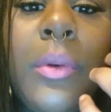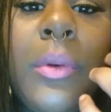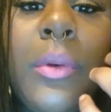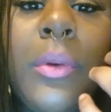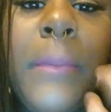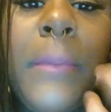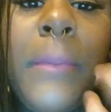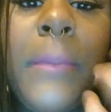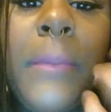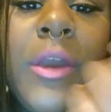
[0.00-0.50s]

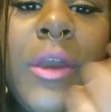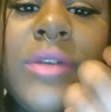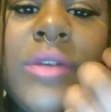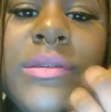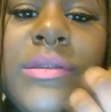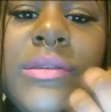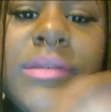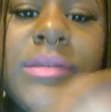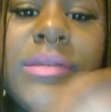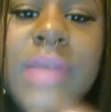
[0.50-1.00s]
piercings
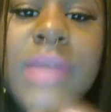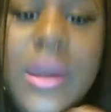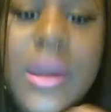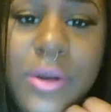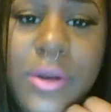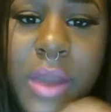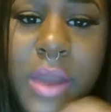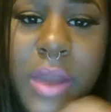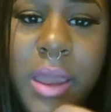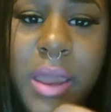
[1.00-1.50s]
that are
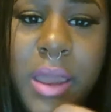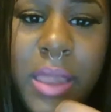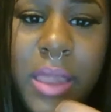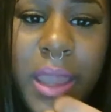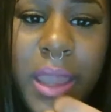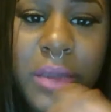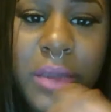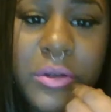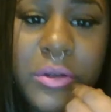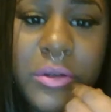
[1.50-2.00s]
not like
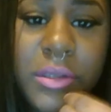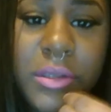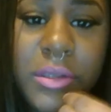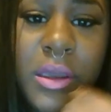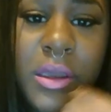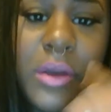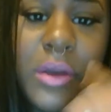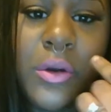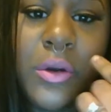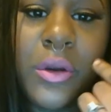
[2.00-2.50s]
your tongue
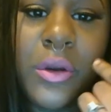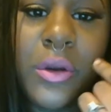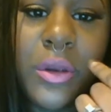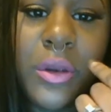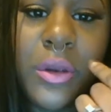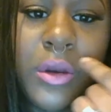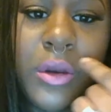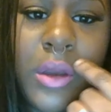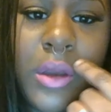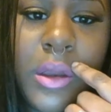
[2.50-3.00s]
or
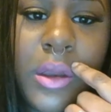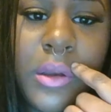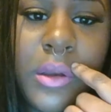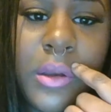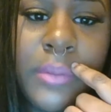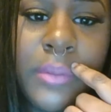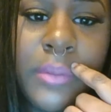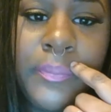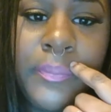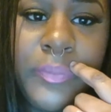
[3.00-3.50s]
your
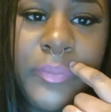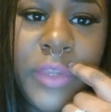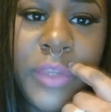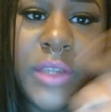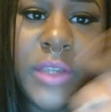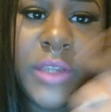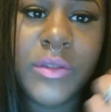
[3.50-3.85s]
this,